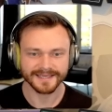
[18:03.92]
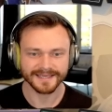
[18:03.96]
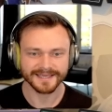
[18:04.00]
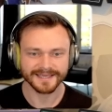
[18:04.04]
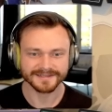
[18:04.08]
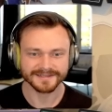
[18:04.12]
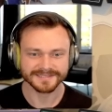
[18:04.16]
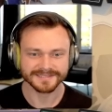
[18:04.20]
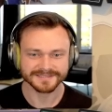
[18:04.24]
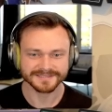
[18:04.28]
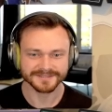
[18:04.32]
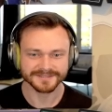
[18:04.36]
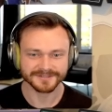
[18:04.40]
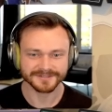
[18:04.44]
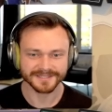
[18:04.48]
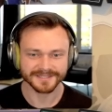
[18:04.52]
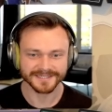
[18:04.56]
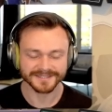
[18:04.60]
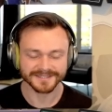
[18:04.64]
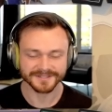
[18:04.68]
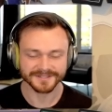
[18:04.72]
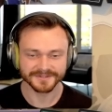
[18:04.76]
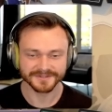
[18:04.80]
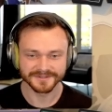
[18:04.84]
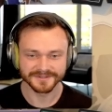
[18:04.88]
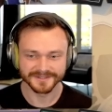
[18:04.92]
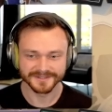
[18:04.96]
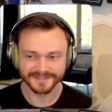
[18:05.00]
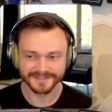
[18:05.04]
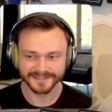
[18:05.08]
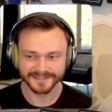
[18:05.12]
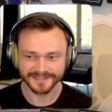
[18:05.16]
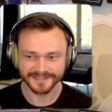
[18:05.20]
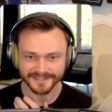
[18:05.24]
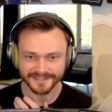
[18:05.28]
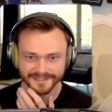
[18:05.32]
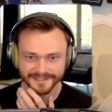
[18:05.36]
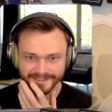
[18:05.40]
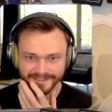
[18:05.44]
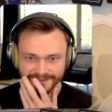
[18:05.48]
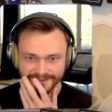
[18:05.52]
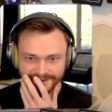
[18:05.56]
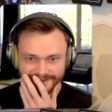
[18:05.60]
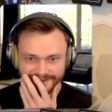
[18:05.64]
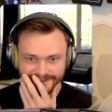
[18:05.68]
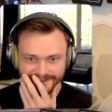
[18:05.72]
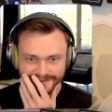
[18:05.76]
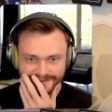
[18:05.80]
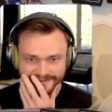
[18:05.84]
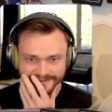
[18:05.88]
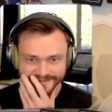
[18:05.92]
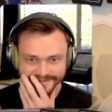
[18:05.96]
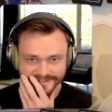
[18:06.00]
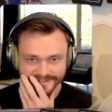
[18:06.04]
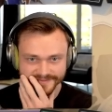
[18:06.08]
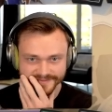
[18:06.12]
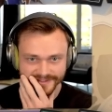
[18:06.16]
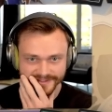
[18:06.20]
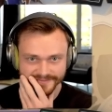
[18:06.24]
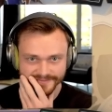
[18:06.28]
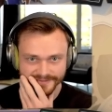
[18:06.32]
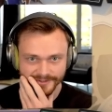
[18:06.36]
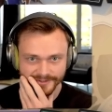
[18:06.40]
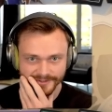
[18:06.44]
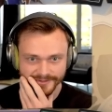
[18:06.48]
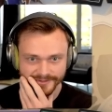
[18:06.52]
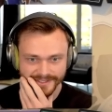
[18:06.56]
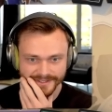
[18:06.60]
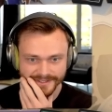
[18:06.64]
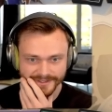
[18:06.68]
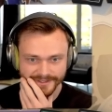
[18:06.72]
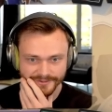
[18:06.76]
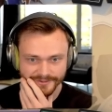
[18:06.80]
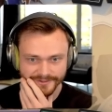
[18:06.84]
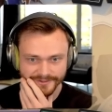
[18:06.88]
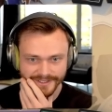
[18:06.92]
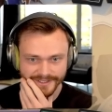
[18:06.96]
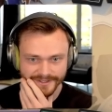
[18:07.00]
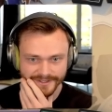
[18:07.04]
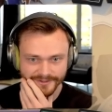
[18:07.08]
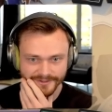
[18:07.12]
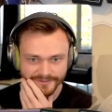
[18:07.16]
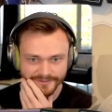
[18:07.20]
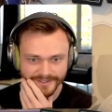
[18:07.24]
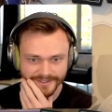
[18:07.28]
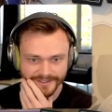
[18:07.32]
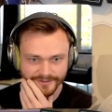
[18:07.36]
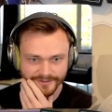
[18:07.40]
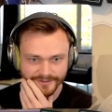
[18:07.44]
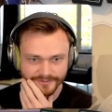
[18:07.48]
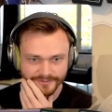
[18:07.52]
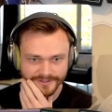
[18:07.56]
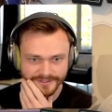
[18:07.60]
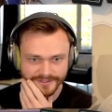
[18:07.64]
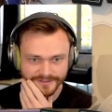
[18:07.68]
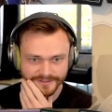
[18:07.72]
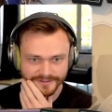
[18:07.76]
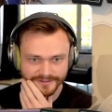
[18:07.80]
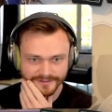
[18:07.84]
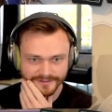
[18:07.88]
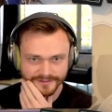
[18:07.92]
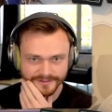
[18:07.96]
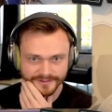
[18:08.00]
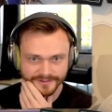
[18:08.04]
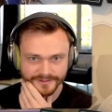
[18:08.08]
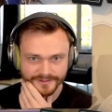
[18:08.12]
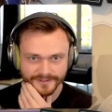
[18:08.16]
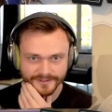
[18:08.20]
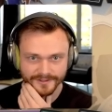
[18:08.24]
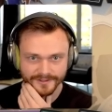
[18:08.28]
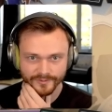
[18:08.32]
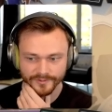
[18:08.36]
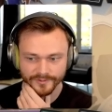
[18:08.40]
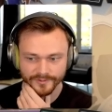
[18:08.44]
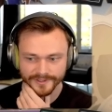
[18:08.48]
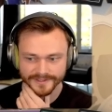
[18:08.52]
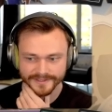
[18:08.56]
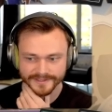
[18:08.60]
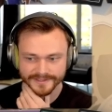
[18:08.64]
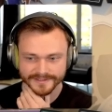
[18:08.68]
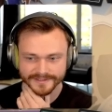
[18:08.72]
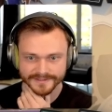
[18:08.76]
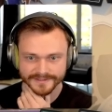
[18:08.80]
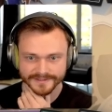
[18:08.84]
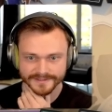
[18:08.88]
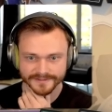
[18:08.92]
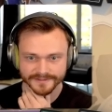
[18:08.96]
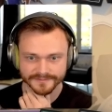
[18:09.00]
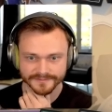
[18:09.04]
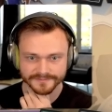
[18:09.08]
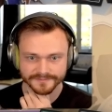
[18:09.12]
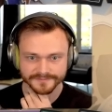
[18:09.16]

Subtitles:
Doesn't look like it though. 6/5. Okay, hold on. We're in this.